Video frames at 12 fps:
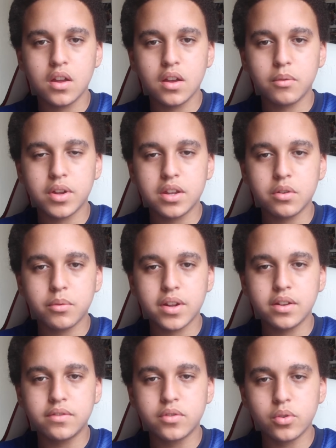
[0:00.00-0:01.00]
When they were
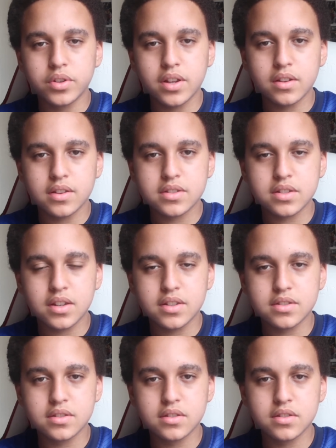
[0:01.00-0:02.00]
winning 4-0 this
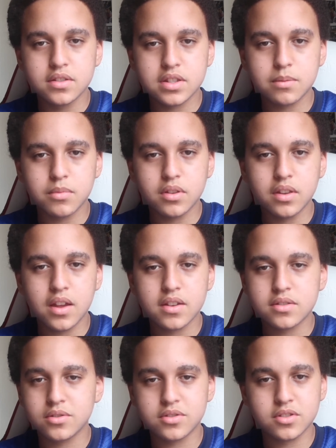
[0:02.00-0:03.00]
season, some
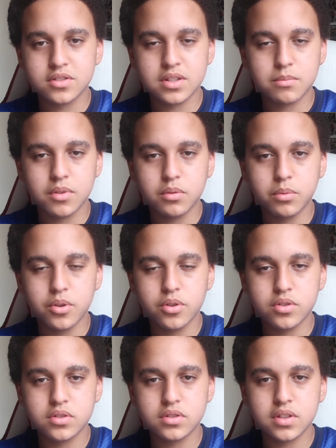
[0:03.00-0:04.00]
of the
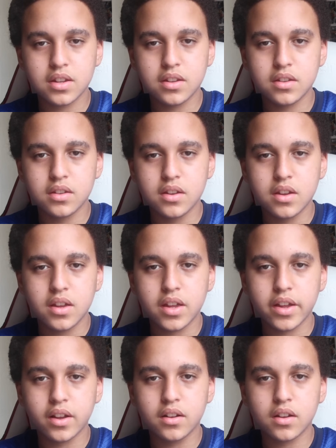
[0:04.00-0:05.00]
worst in
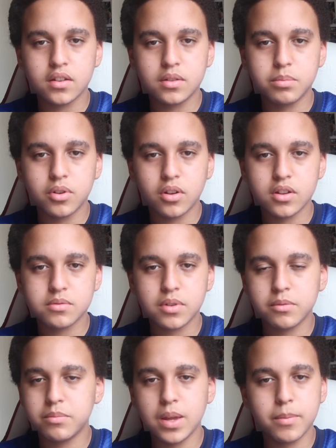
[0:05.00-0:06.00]
England, to be honest.
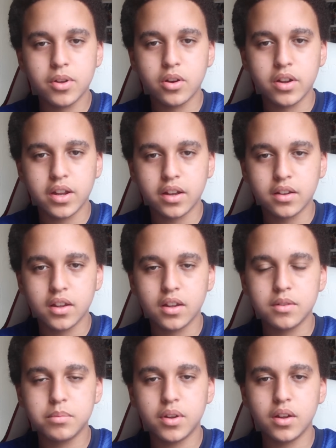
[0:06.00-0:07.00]
Well, maybe not
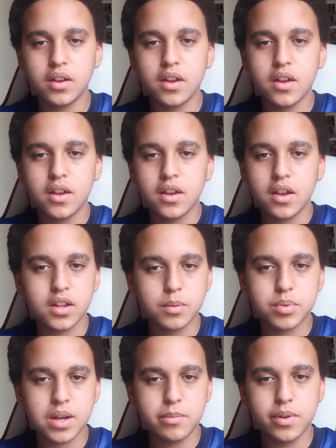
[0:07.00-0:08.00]
England, but in the
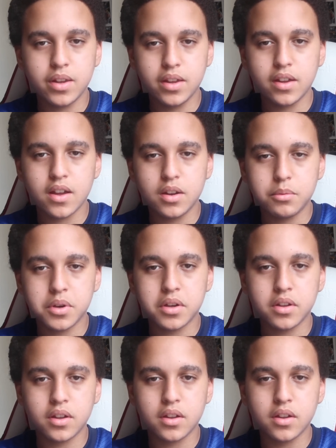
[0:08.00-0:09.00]
Premier League anyway.